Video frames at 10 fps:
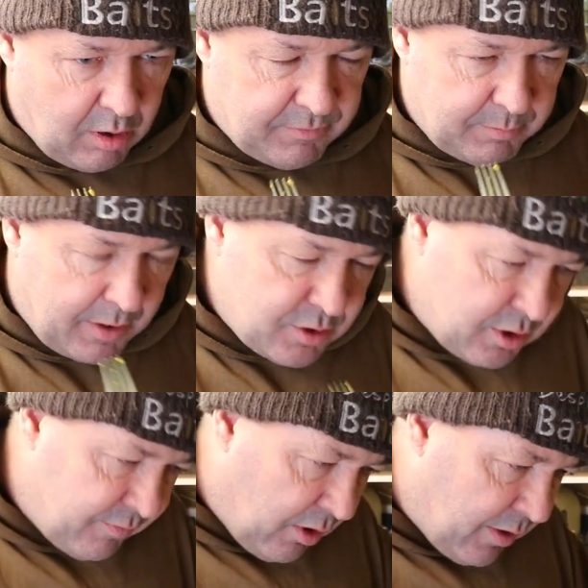imagine
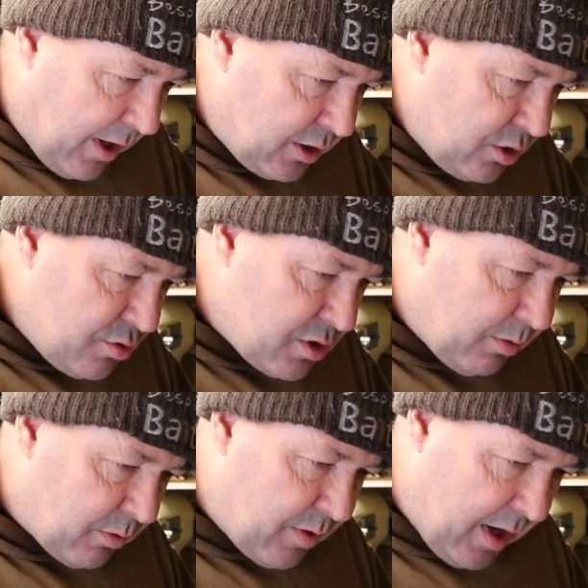you've got that
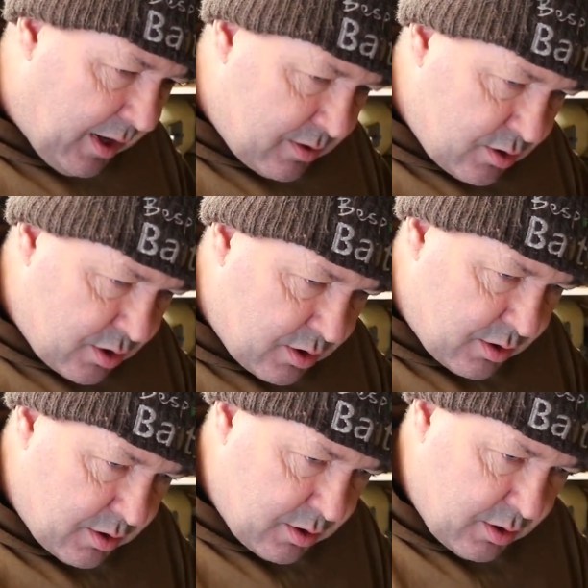usable range,
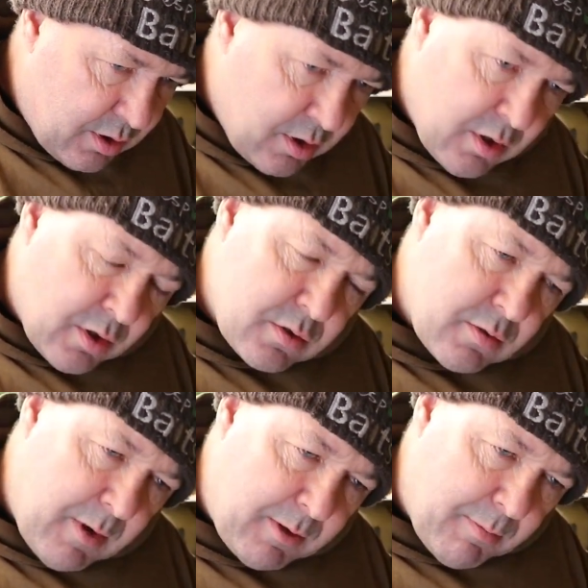so
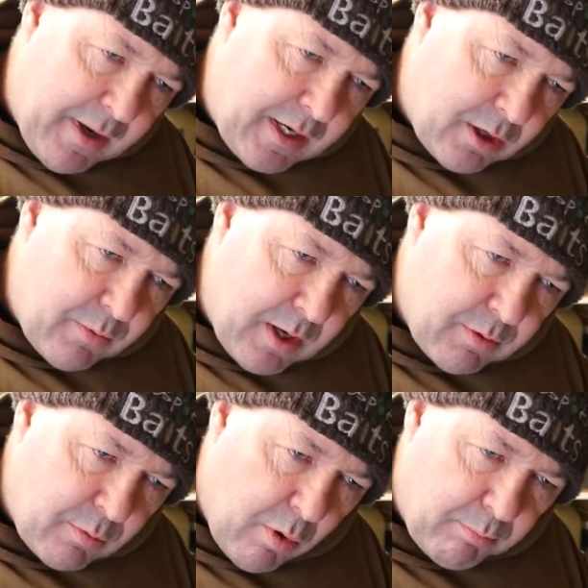maybe you might get away
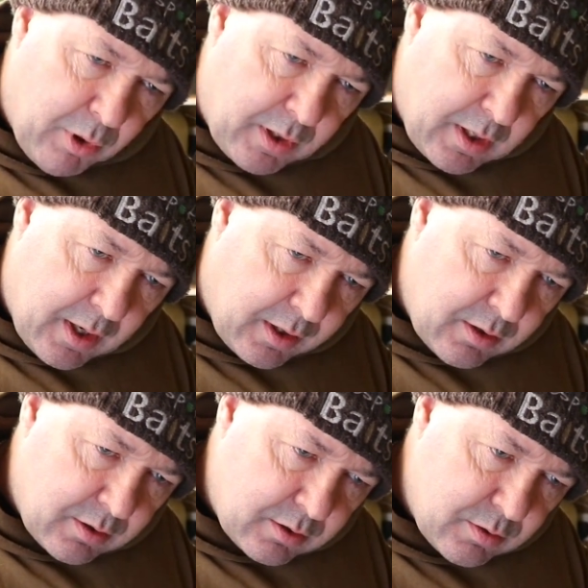with 1.9,
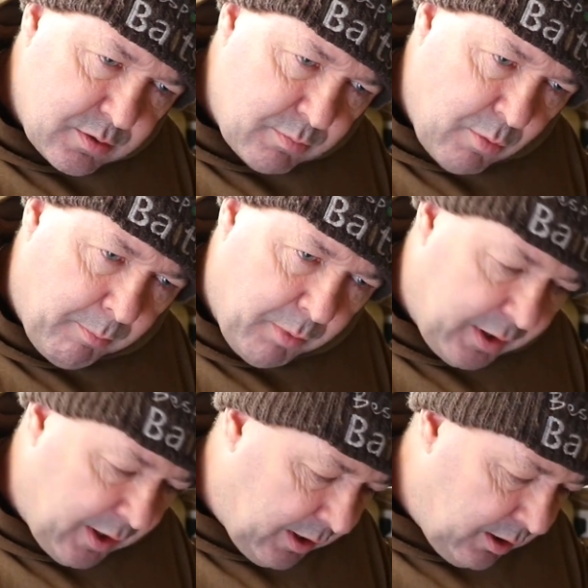using
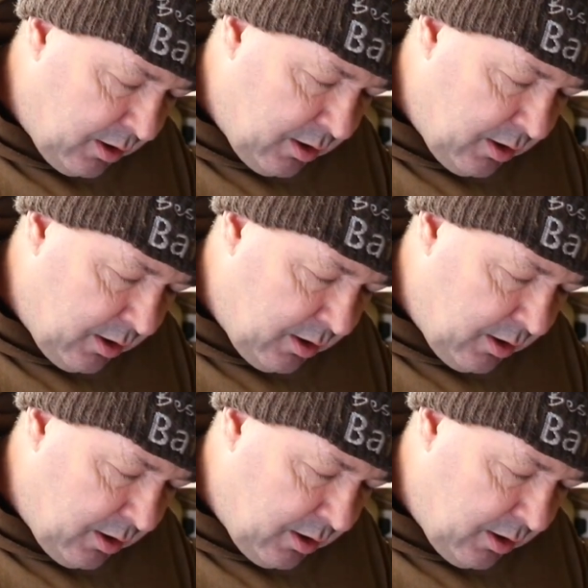1.9,